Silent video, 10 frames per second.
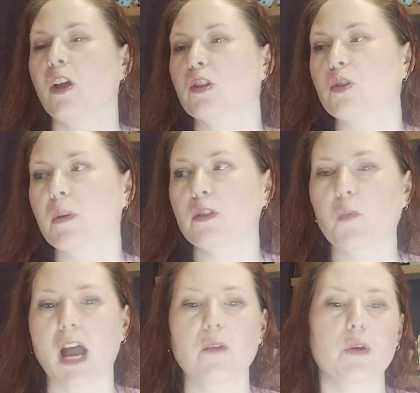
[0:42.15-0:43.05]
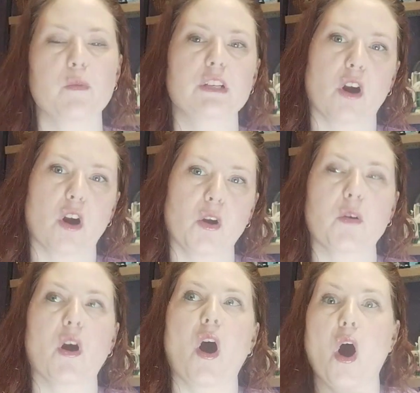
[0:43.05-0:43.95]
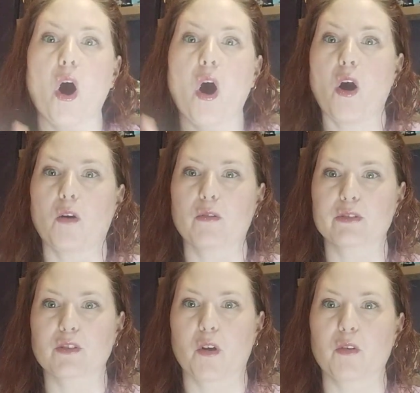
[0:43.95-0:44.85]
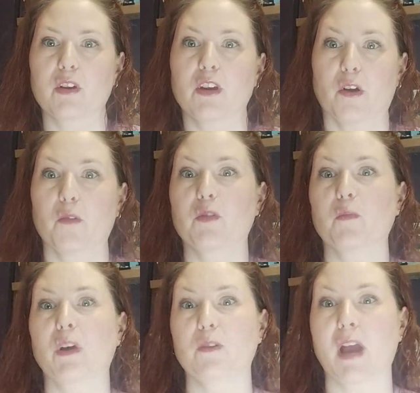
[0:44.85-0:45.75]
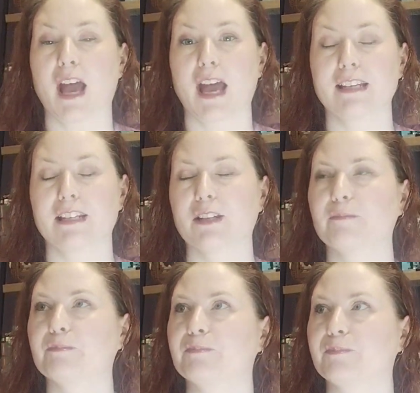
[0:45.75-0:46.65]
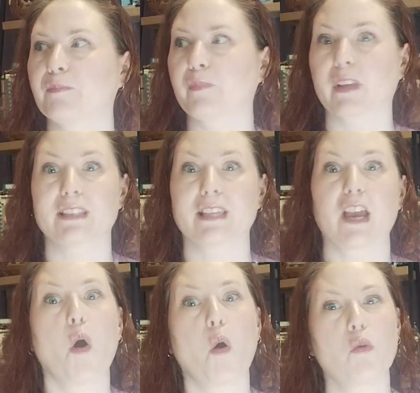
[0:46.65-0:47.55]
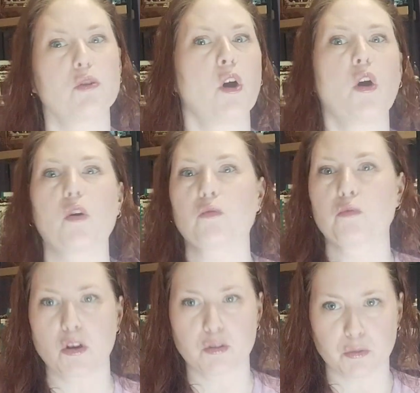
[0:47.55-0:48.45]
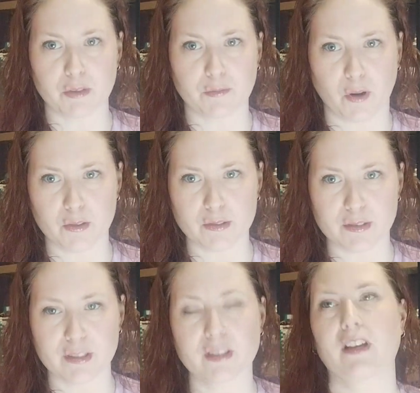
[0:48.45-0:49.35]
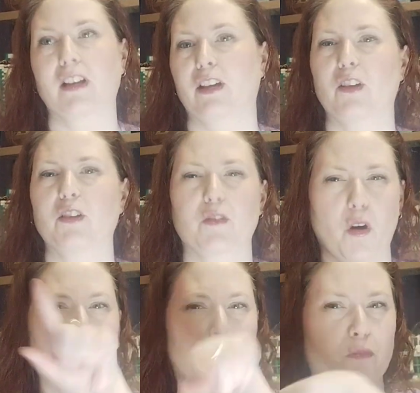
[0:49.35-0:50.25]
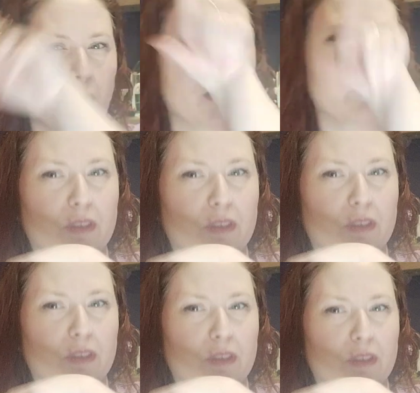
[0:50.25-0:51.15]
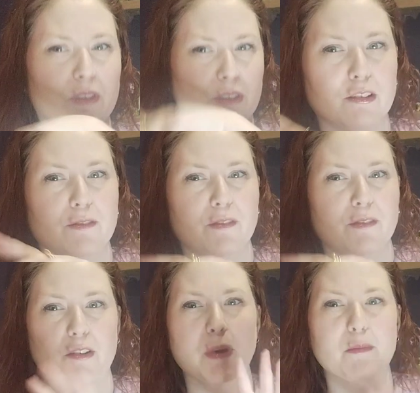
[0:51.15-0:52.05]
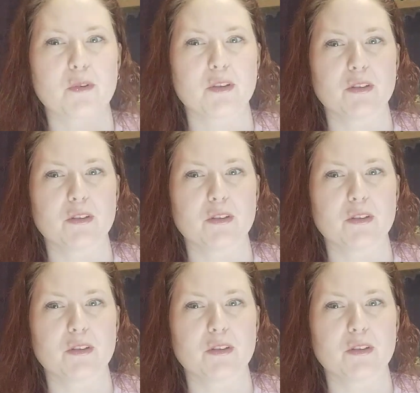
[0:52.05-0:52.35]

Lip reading: So, in the way we would go, oh, so, when you had, say, old rotary phones, the old ones with the dials for those people who,